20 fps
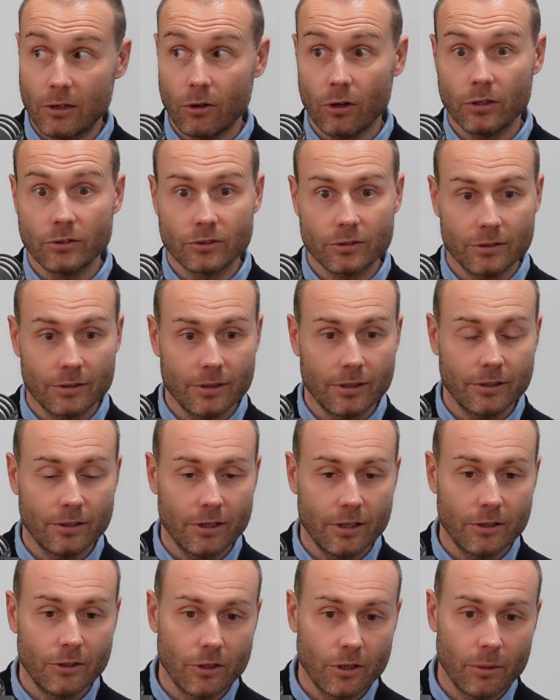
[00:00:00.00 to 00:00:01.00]
clients
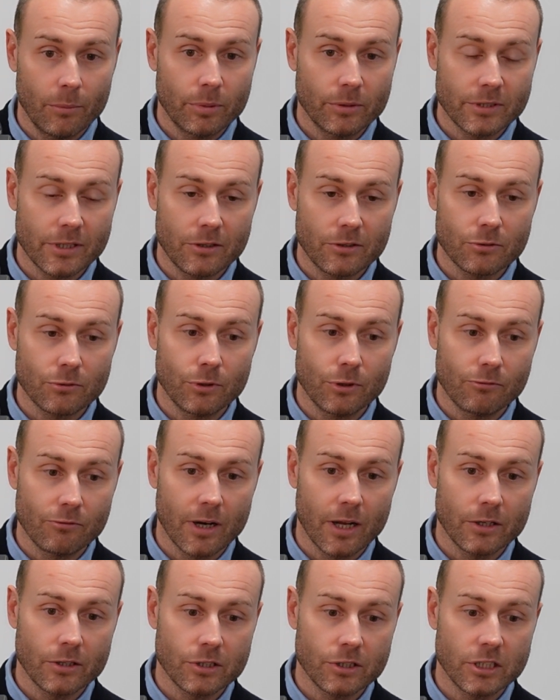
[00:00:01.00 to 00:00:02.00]
and potential new
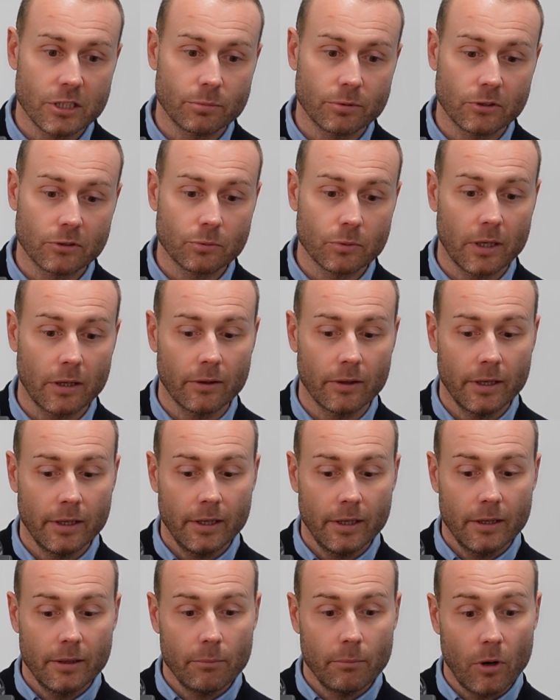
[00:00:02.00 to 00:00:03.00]
relationships as well,
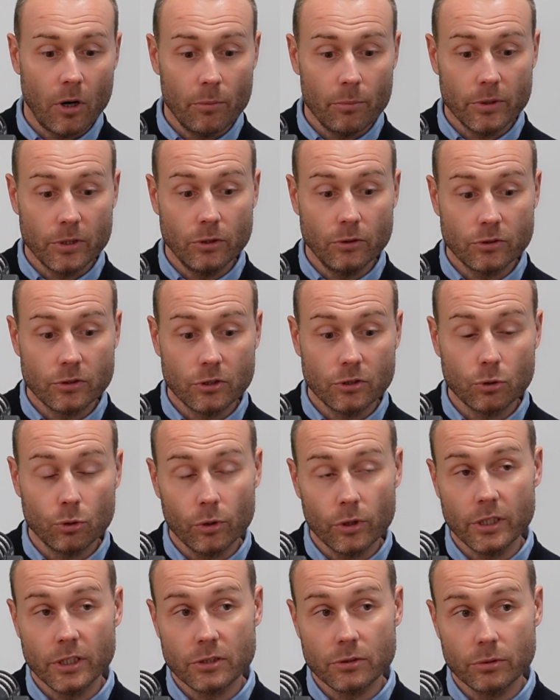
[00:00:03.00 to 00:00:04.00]
might be used to
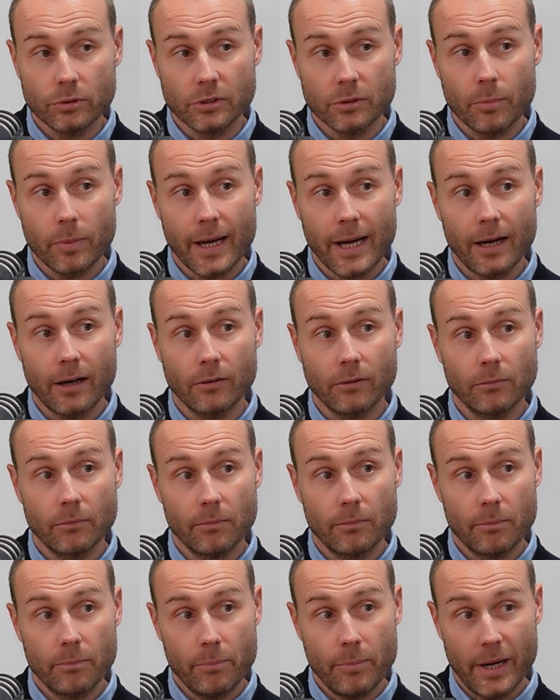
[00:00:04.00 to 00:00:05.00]
talking to us about
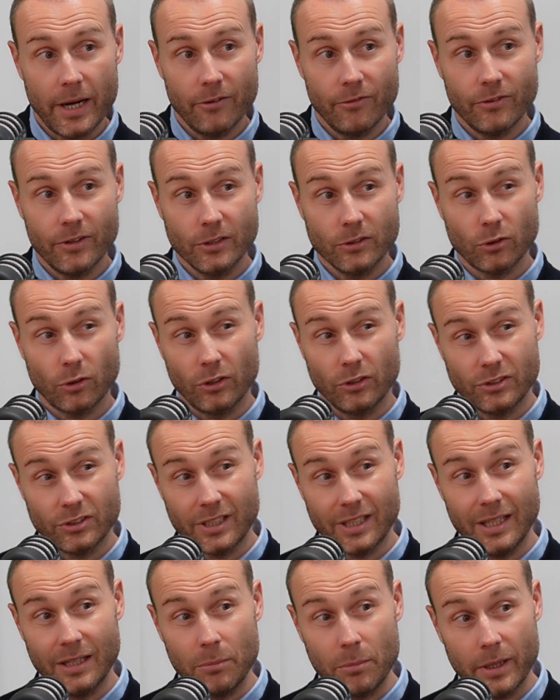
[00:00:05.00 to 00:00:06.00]
benefits on a
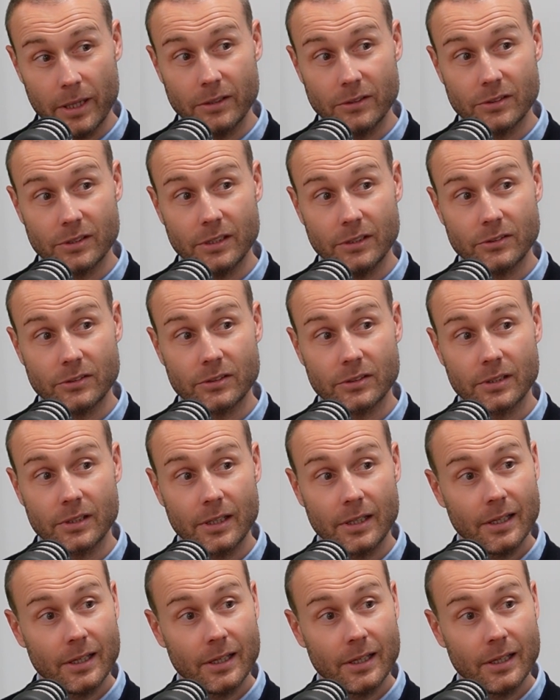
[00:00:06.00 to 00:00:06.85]
scheme basis.